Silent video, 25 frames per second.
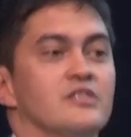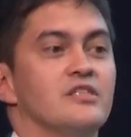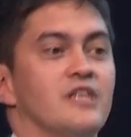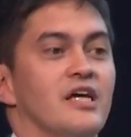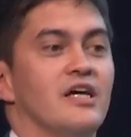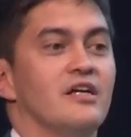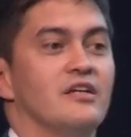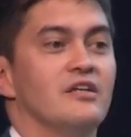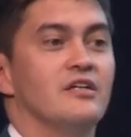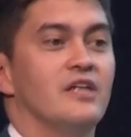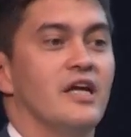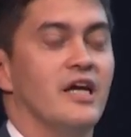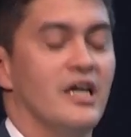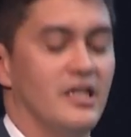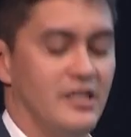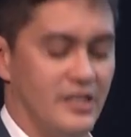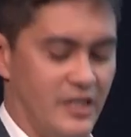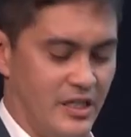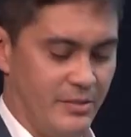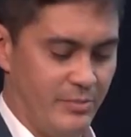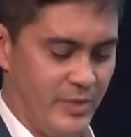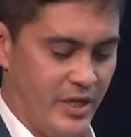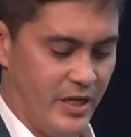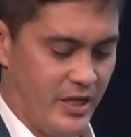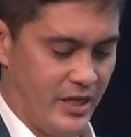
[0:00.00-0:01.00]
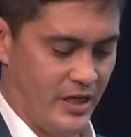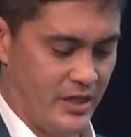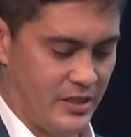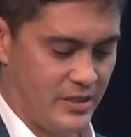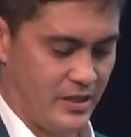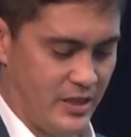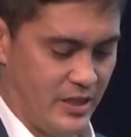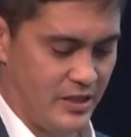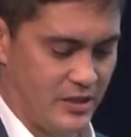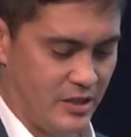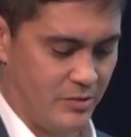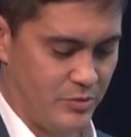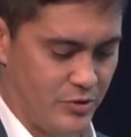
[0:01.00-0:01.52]
standard
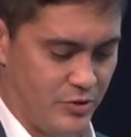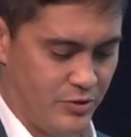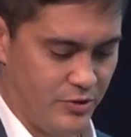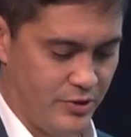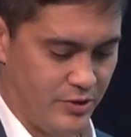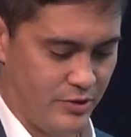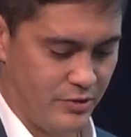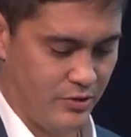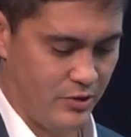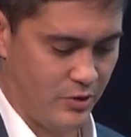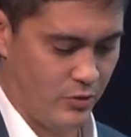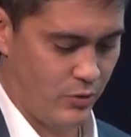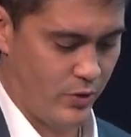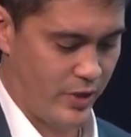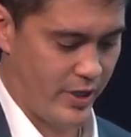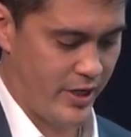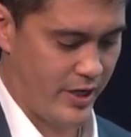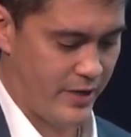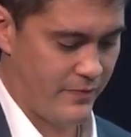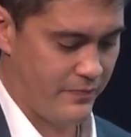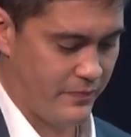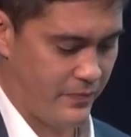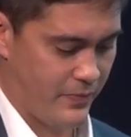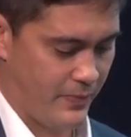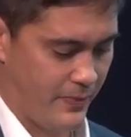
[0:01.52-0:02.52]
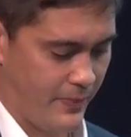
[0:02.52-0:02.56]
antiemetics, as I'm sure you're all aware.